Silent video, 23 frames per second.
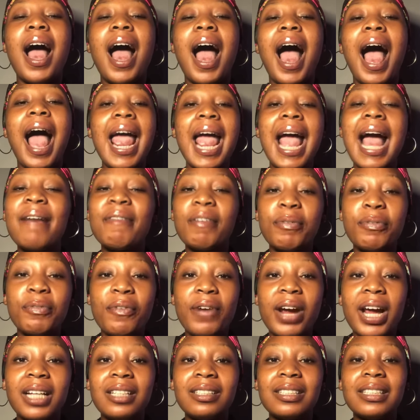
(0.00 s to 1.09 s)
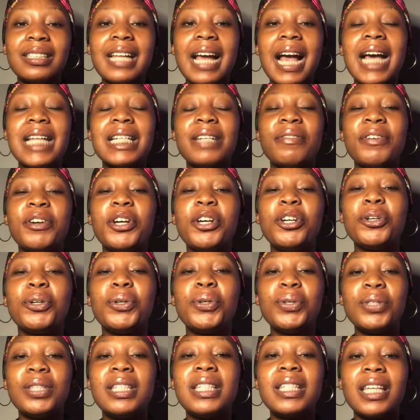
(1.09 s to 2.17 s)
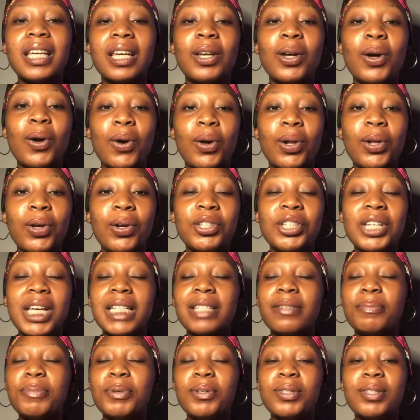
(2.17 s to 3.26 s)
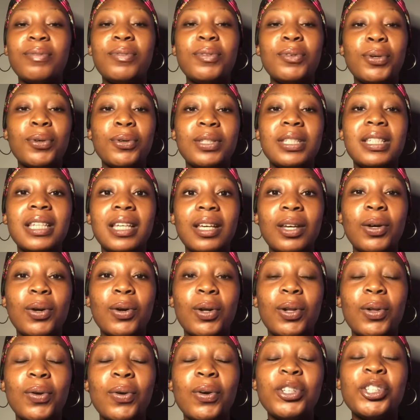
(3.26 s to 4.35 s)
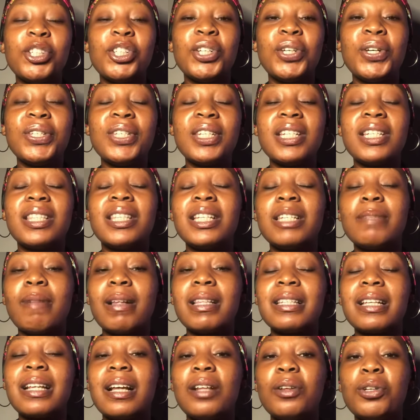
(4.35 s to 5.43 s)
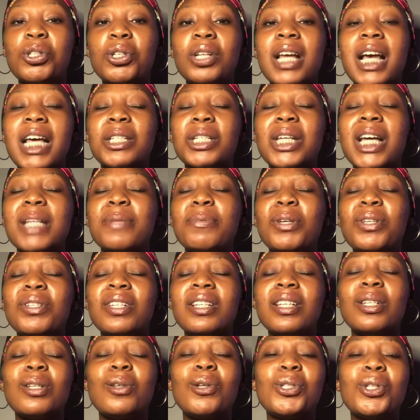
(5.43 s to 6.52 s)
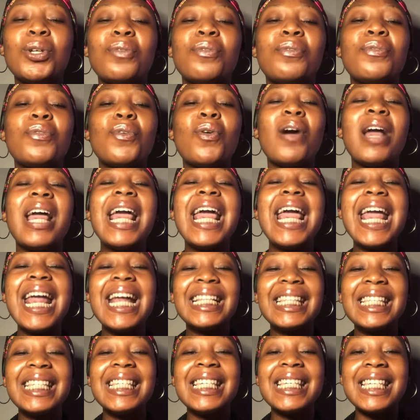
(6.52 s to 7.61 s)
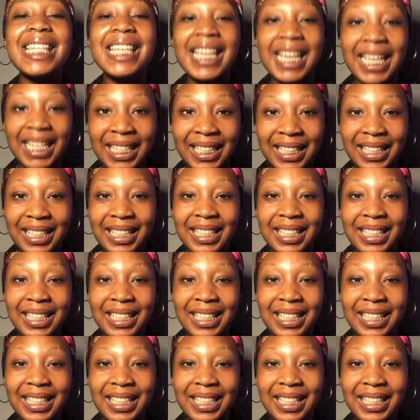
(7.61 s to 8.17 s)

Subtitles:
I have a friend that has a very good skin color. She has a beautiful, good skin color. She uses this particular lotion and she has been using this lotion for 8 years.